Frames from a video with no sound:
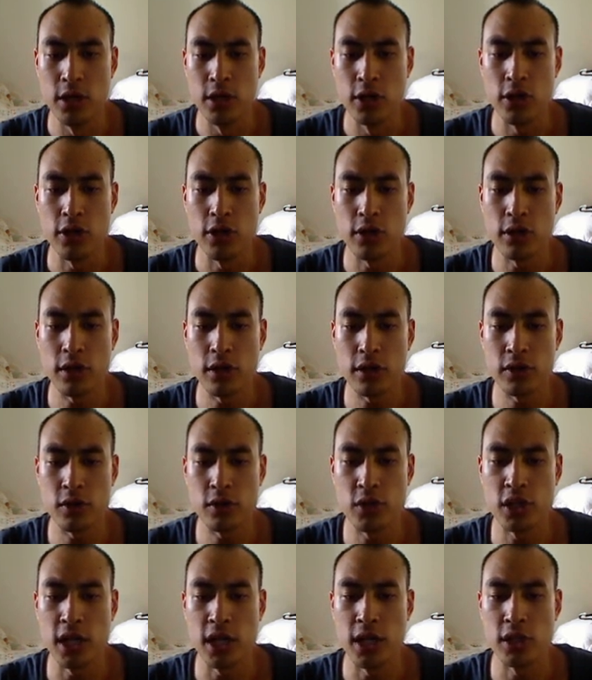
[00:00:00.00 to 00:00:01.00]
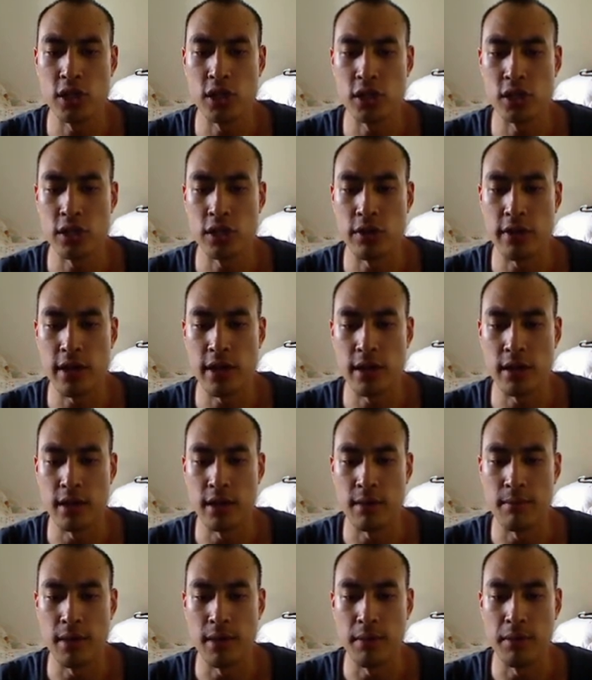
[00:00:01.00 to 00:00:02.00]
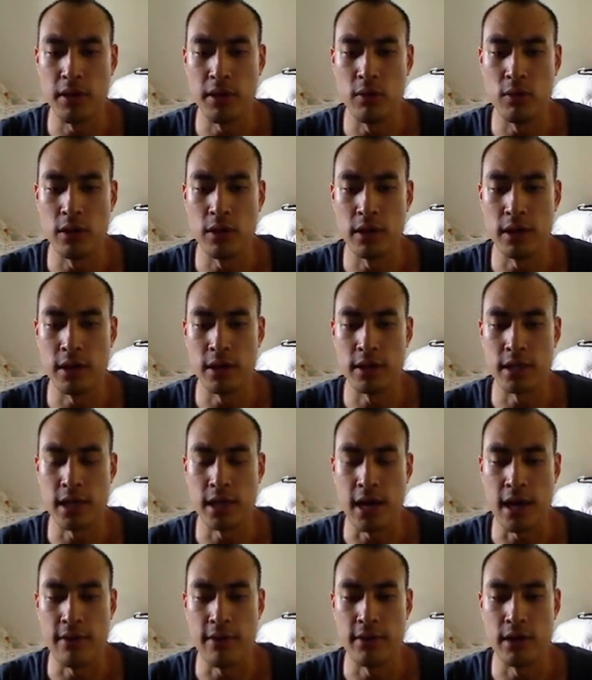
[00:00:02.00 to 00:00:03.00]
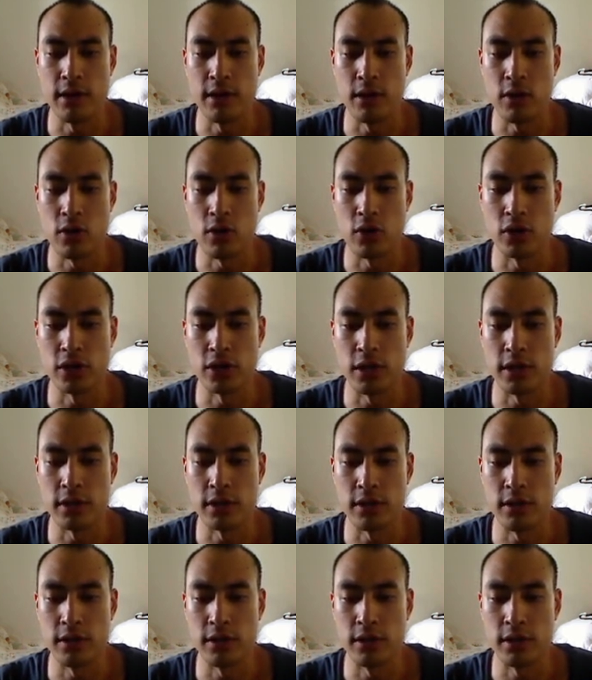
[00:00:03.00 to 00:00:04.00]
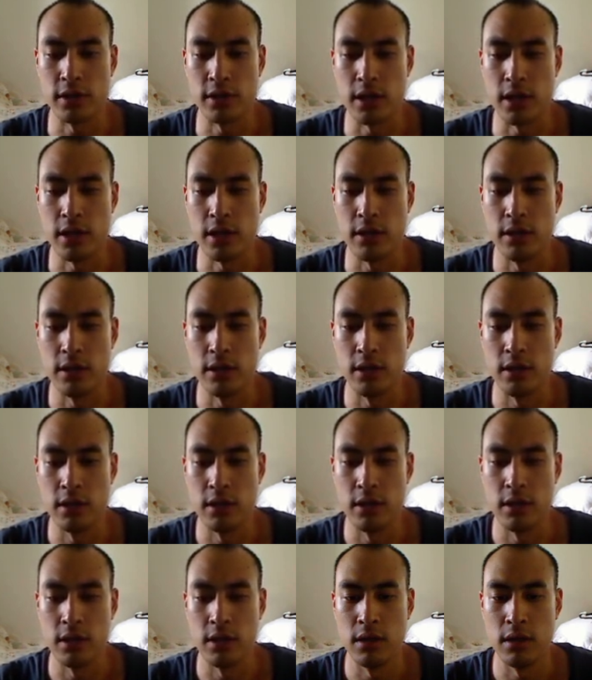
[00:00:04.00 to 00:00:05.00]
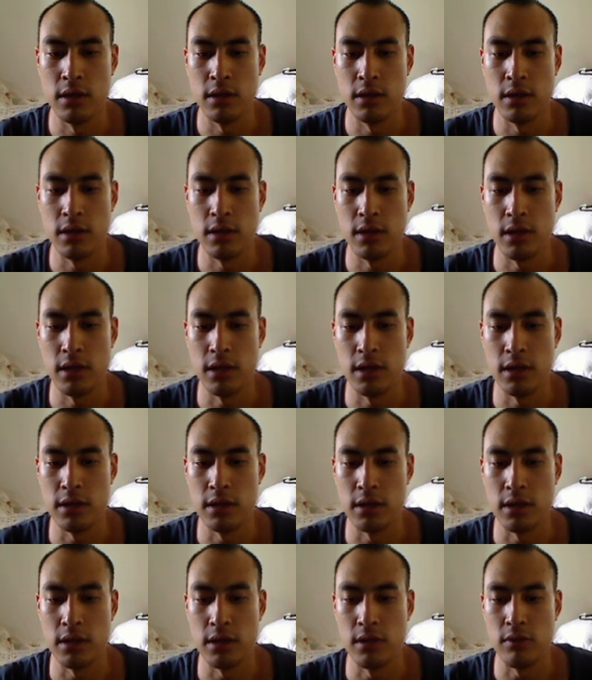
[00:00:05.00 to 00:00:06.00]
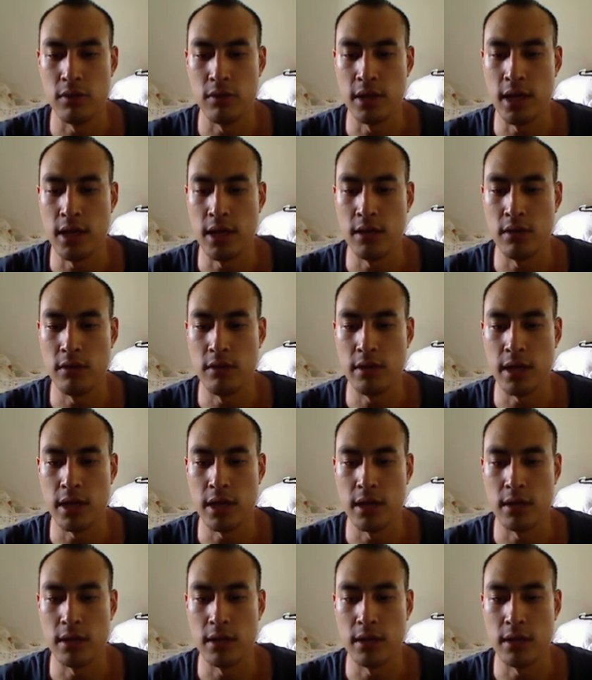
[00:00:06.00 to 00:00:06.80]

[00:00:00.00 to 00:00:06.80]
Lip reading: You can also change it so that, like, maybe you want it to have it horizontal instead, and you can do that.